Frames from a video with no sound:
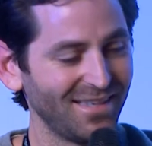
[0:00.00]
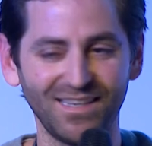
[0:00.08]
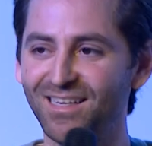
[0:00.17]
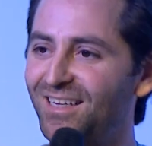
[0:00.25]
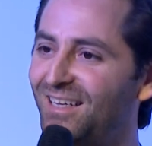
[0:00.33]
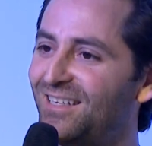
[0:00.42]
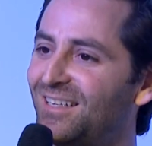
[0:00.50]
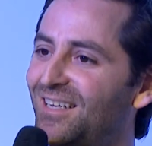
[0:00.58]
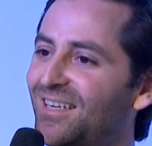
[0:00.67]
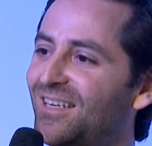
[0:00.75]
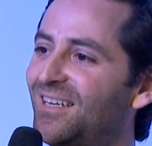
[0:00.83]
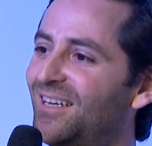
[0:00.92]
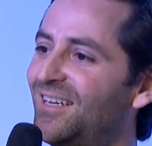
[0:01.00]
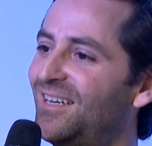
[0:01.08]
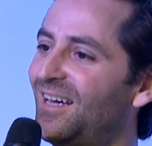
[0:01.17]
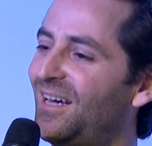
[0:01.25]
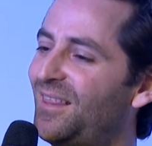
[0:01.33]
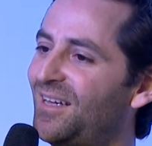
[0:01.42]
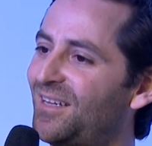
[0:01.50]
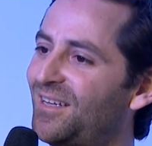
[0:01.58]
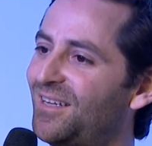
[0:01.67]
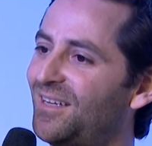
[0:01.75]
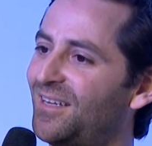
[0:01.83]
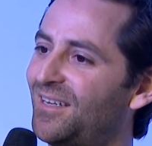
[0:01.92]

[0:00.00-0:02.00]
And I think,